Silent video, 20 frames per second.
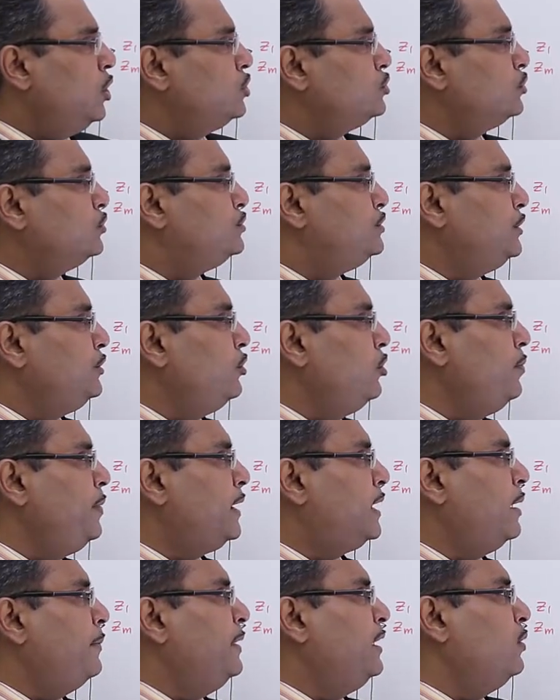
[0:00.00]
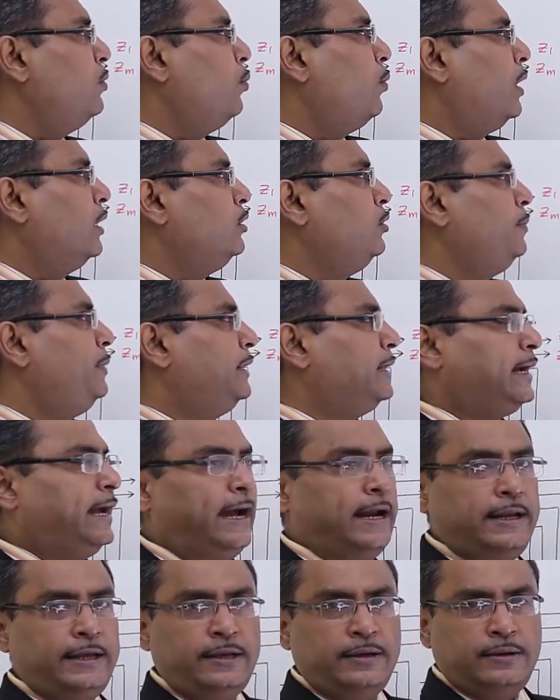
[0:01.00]
So, 0 will be coming, 1 will be the
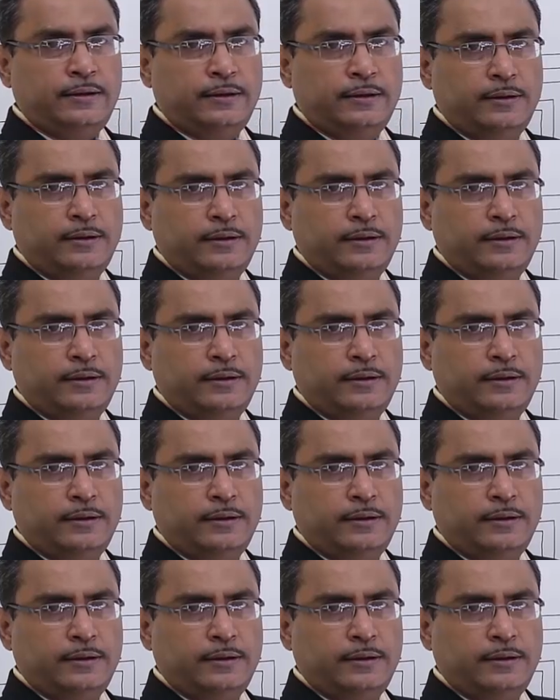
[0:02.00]
carry,